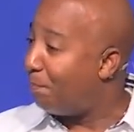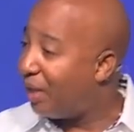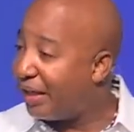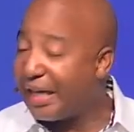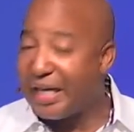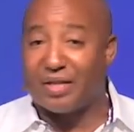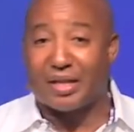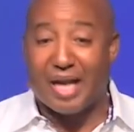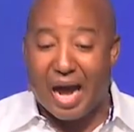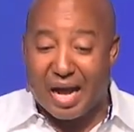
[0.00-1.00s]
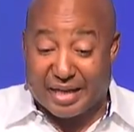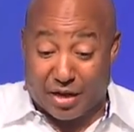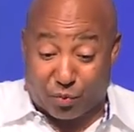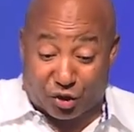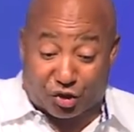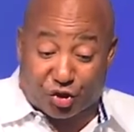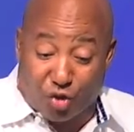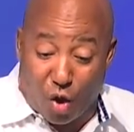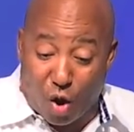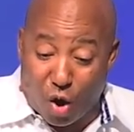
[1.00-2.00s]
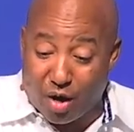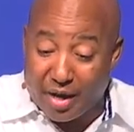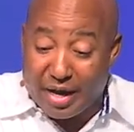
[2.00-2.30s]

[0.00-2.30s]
believe that God can restore